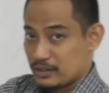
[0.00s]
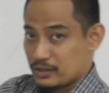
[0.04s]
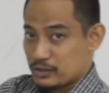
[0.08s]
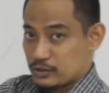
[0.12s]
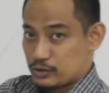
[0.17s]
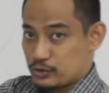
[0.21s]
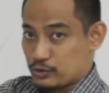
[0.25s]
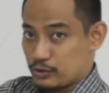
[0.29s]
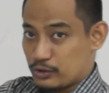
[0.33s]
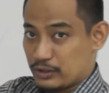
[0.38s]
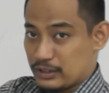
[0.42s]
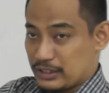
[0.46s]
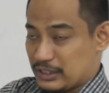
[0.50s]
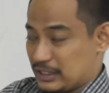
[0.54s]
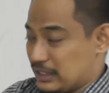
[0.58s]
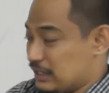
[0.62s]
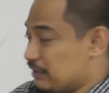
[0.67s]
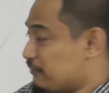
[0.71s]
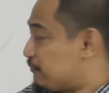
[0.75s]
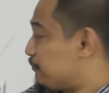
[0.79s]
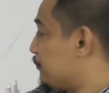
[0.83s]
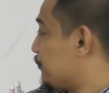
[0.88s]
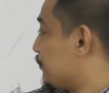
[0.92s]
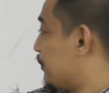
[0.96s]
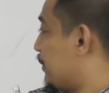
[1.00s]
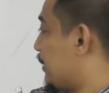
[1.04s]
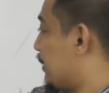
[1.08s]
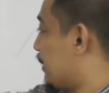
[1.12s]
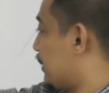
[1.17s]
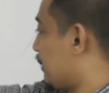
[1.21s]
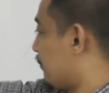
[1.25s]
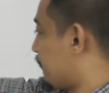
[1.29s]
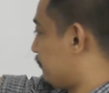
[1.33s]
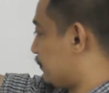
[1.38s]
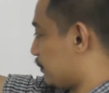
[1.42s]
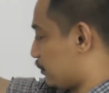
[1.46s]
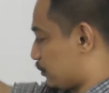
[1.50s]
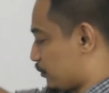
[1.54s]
So if you have the